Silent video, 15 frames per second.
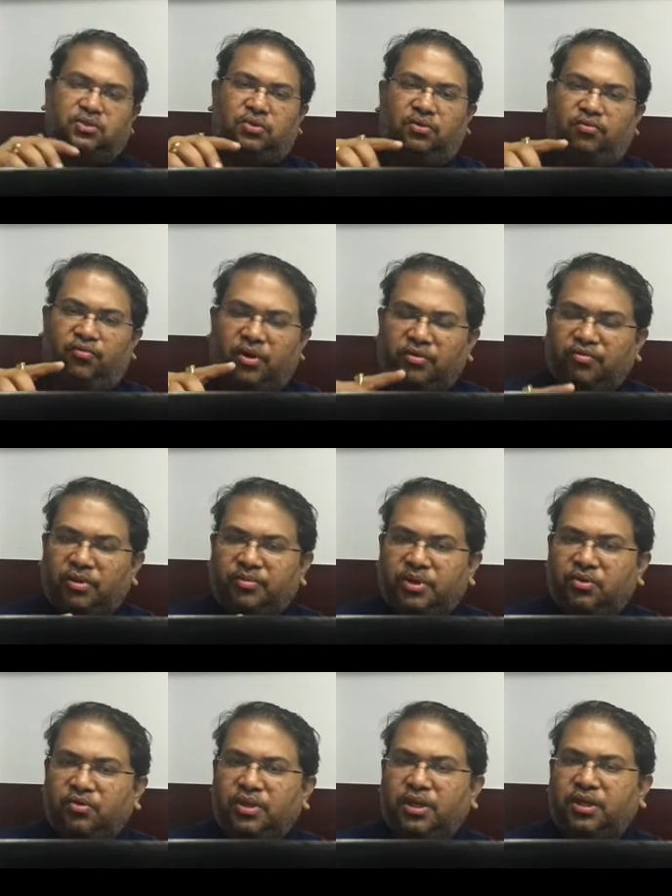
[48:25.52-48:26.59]
So what we'll
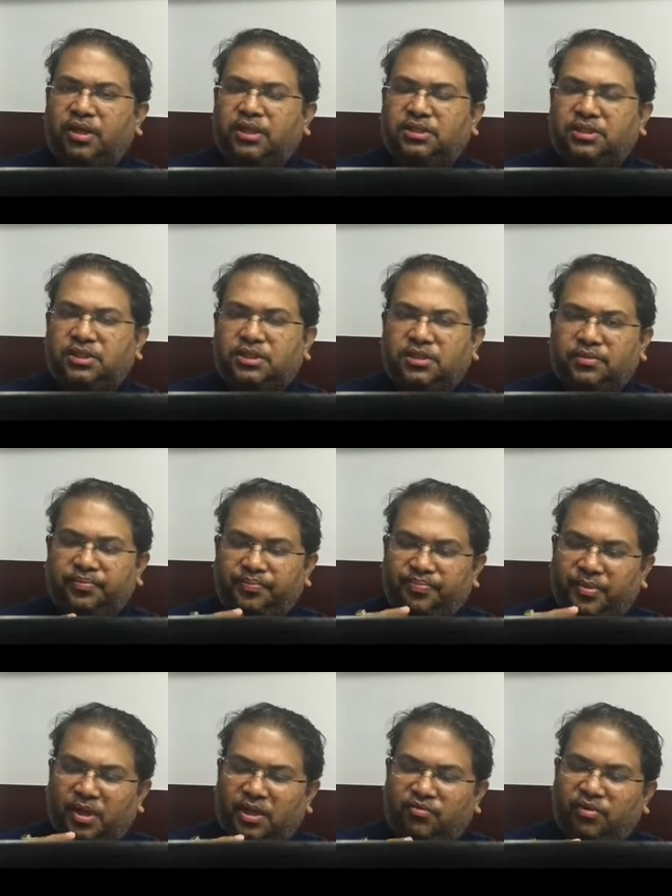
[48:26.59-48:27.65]
be doing in next session,
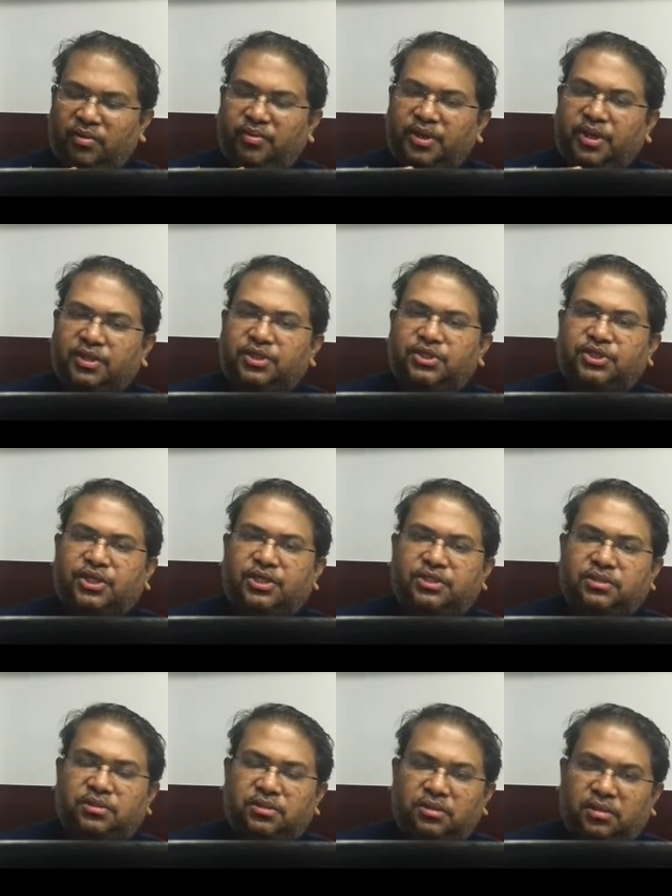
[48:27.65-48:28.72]
it will be
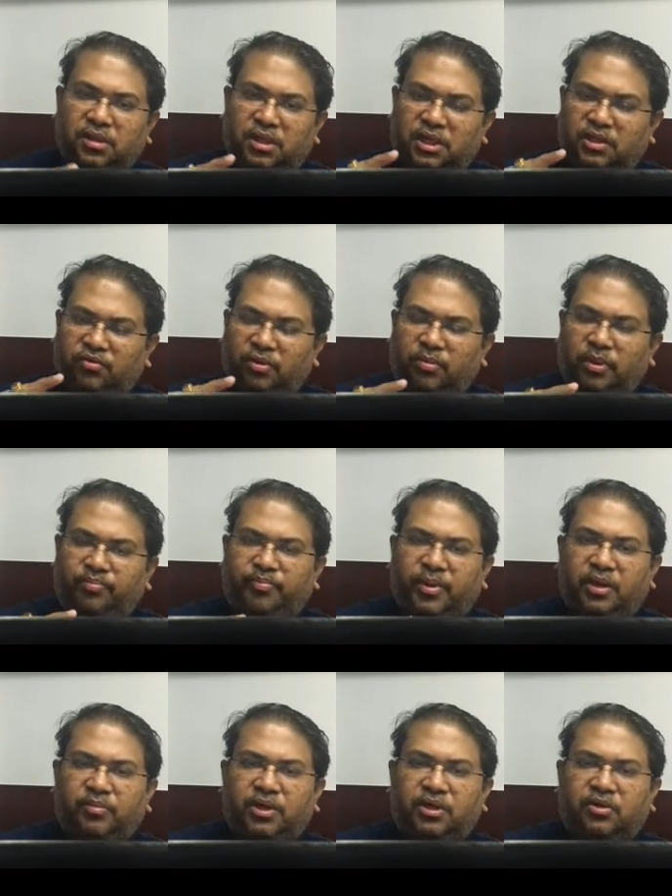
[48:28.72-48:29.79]
registration, it will be
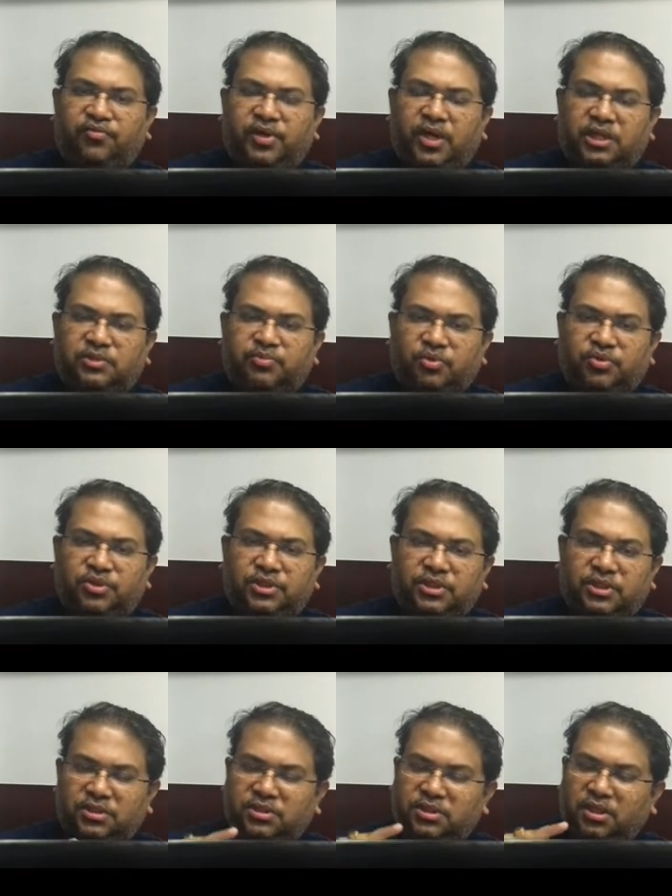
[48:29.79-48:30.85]
payment of tax
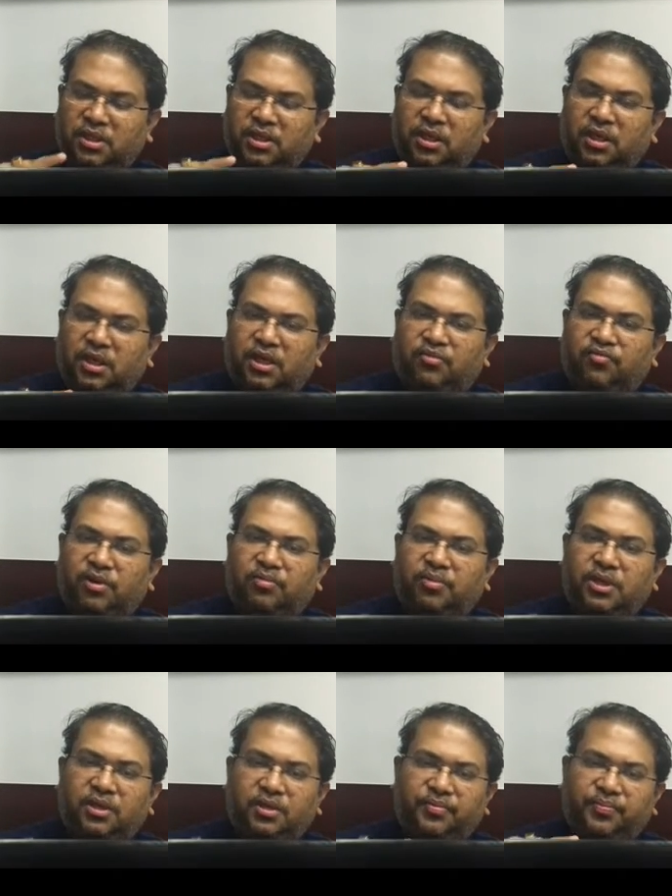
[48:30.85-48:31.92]
procedures, it will
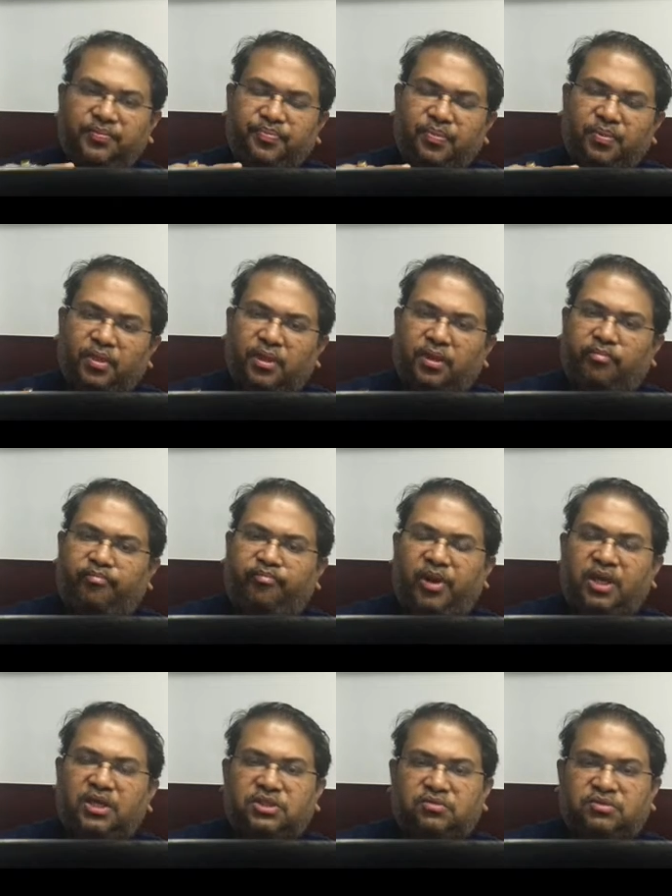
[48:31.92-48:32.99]
be
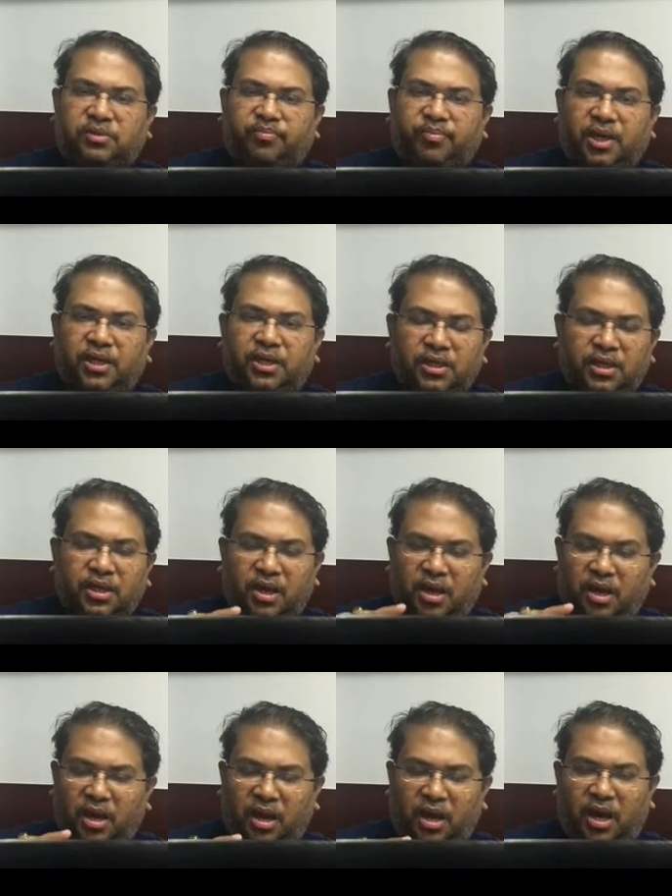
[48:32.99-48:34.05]
place of supply
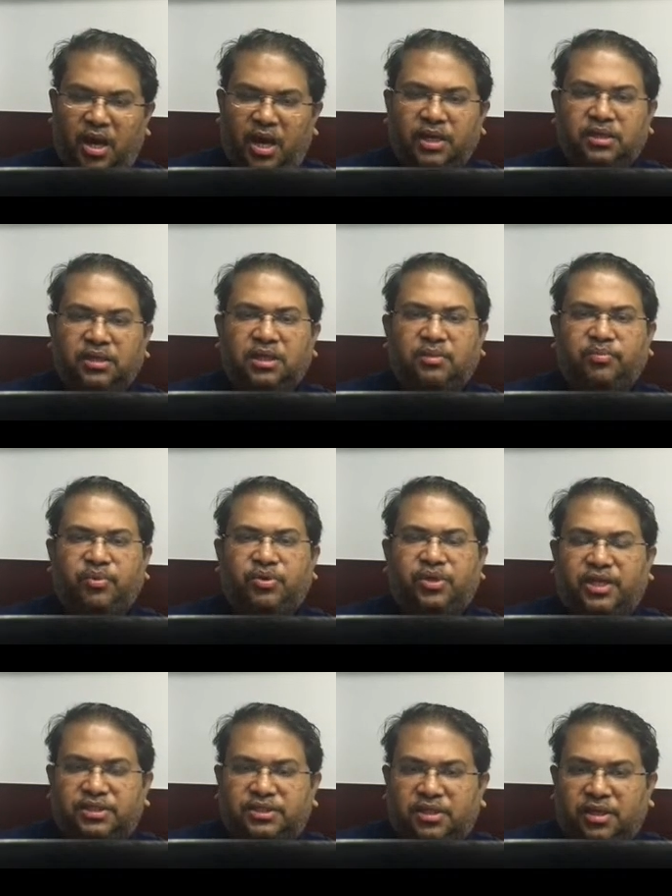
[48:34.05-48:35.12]
and the
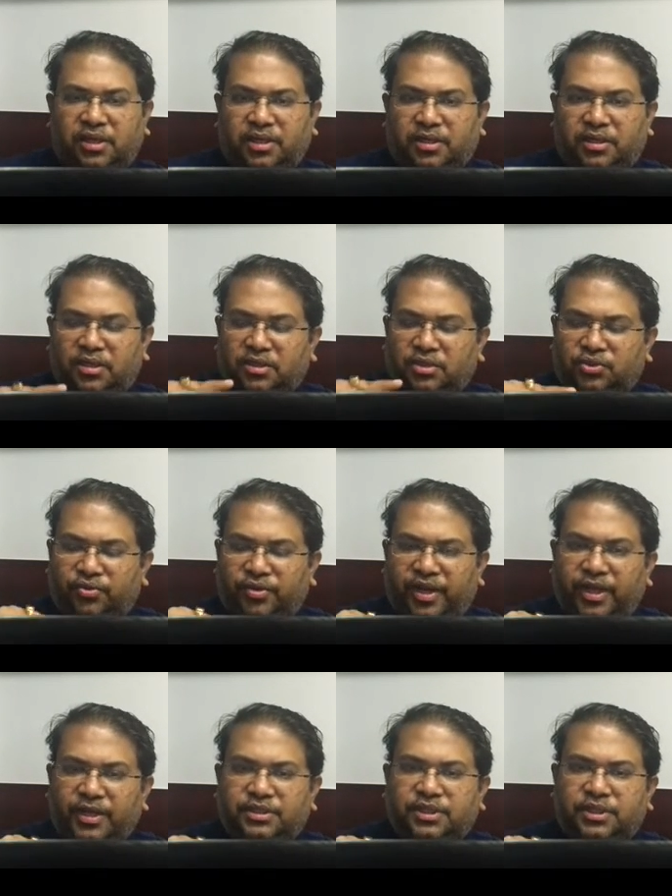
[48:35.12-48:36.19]
input tax credit. So
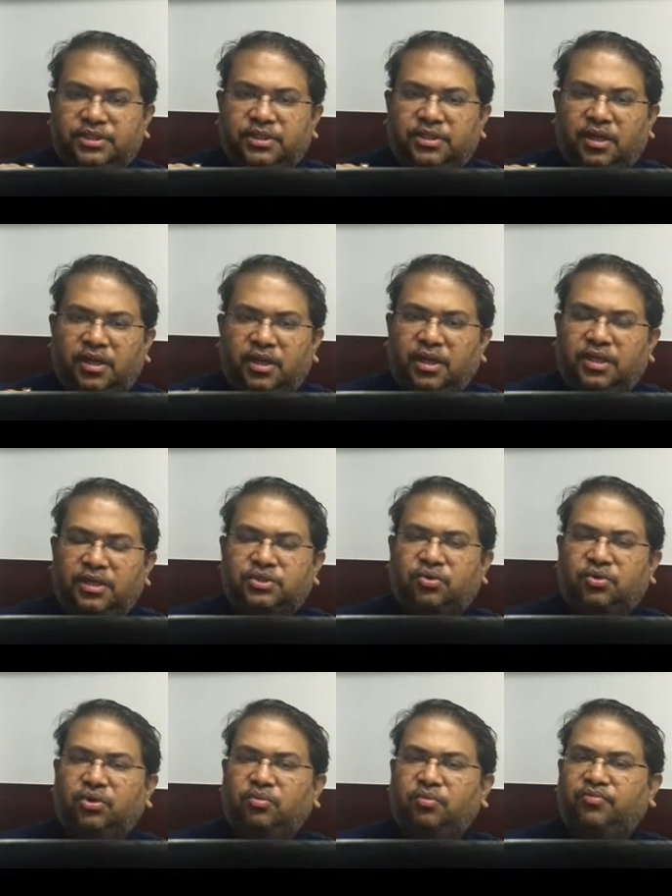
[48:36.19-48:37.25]
next session again is
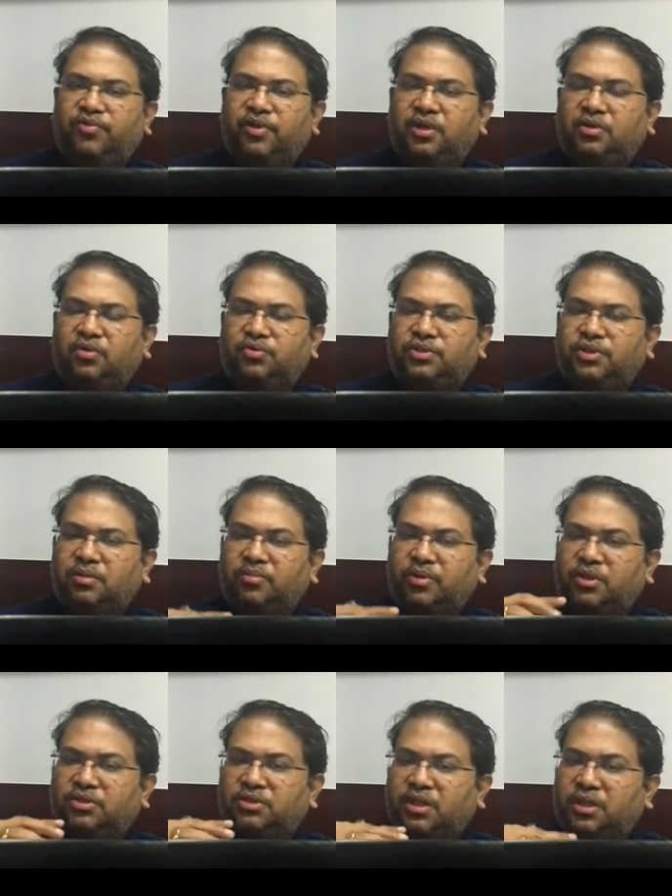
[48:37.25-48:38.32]
going to be very crucial
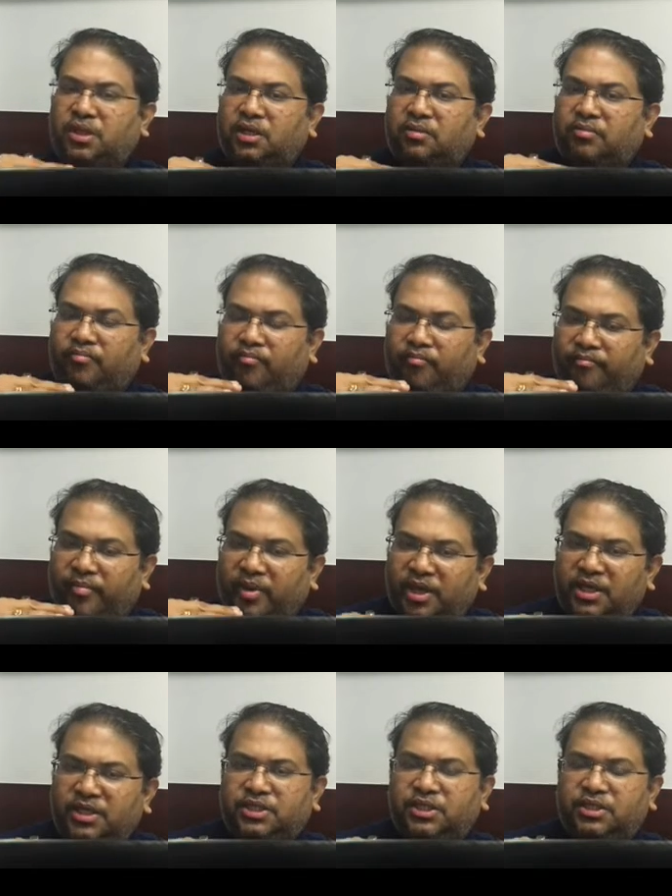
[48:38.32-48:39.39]
because there are
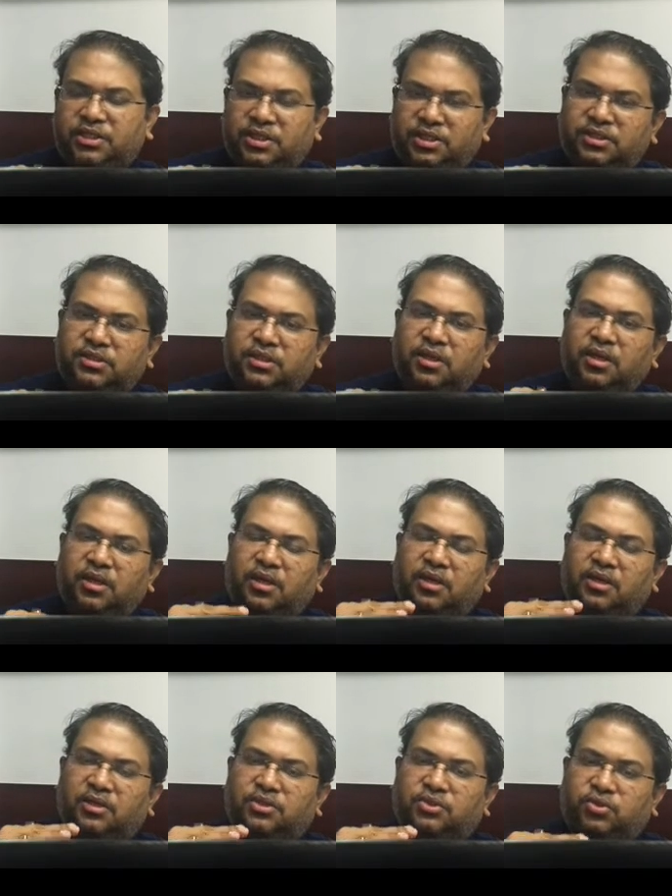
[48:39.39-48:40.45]
many changes
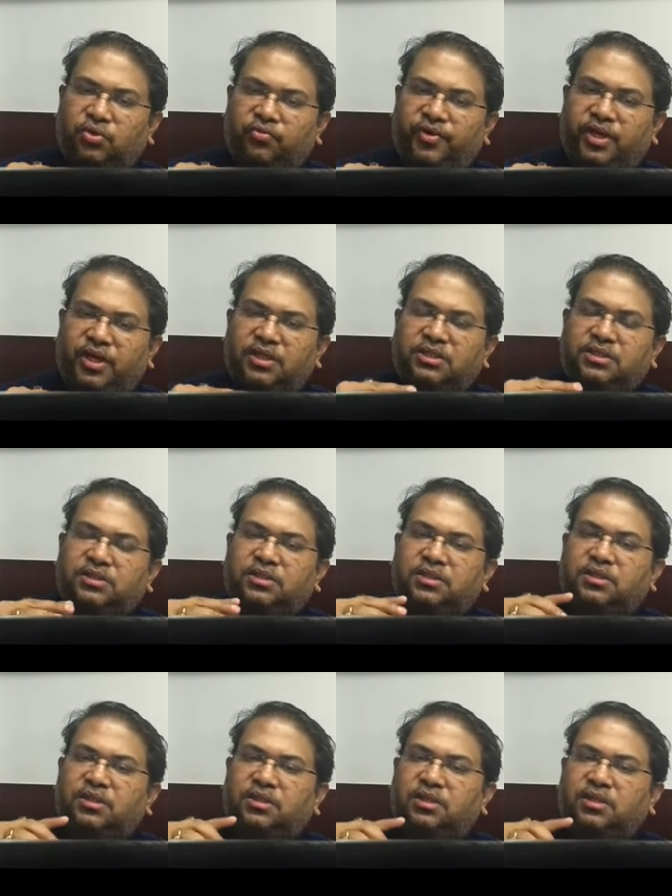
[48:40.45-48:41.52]
so far as